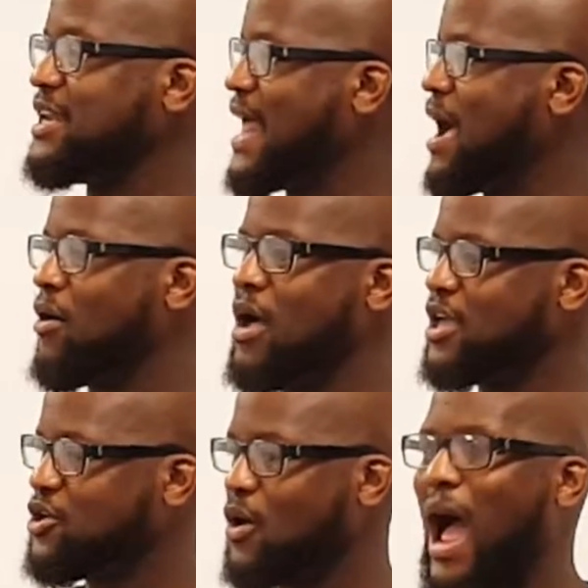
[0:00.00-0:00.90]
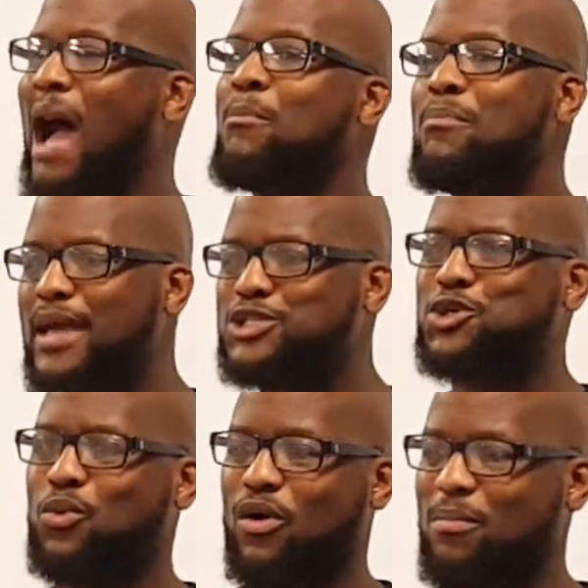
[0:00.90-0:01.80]
now, I
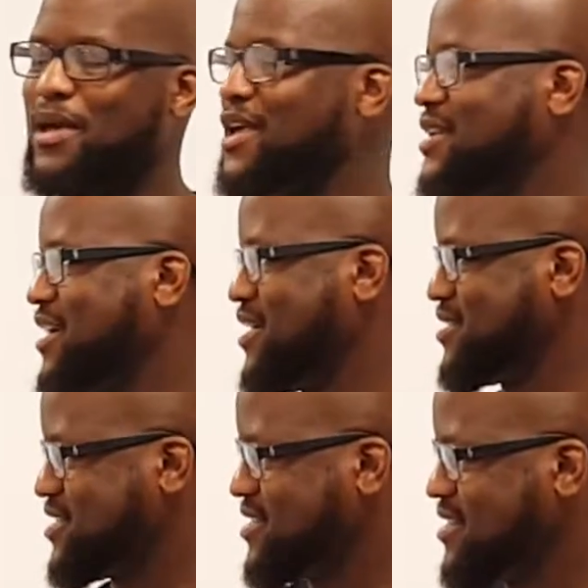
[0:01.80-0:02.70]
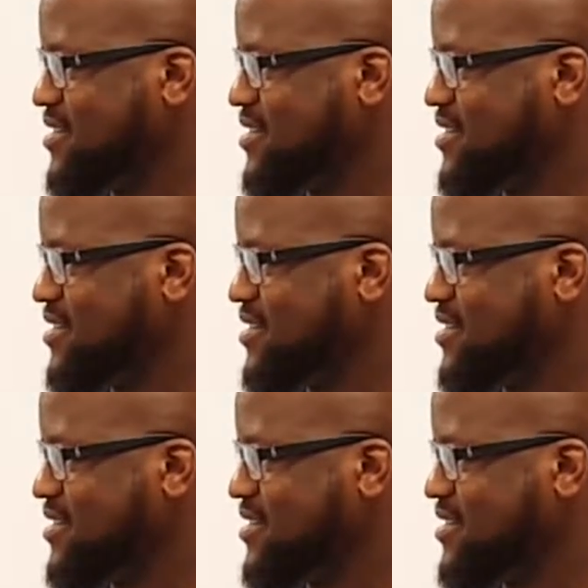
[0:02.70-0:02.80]
mentor millionaires.